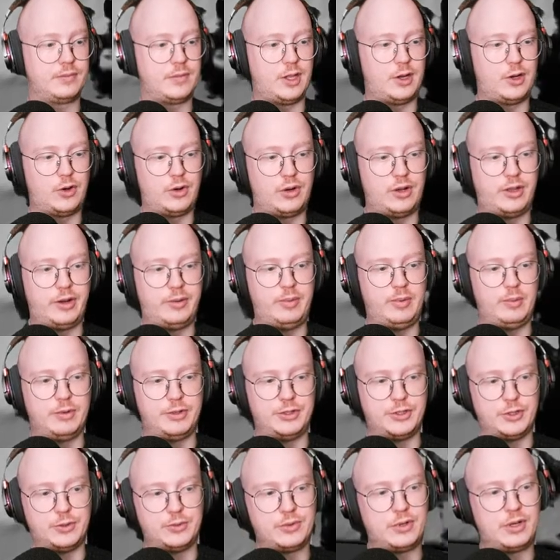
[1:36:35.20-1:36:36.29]
I know a lot of people
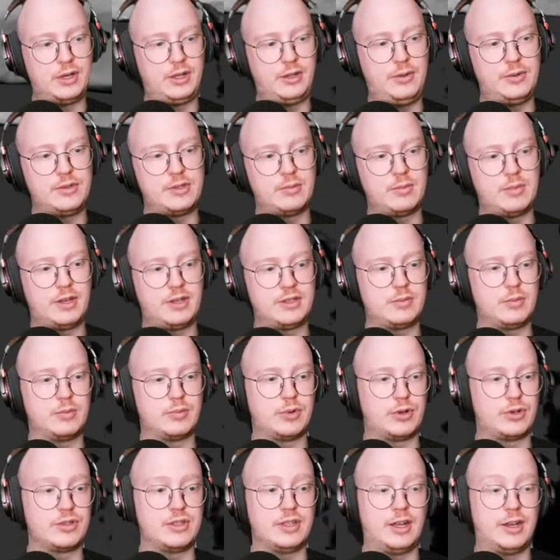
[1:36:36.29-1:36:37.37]
don't like using Max, but
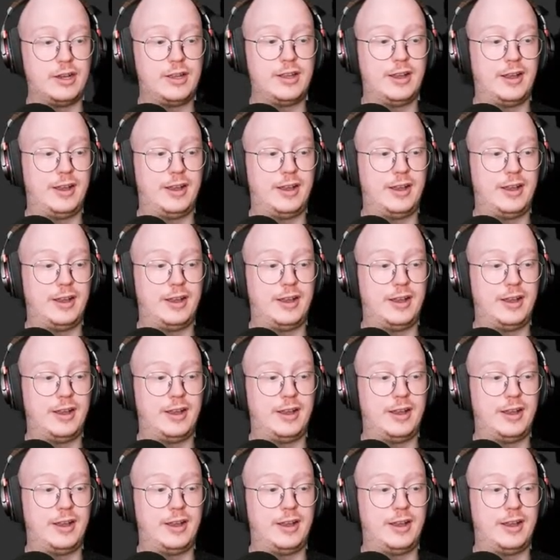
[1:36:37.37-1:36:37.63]
personally, I,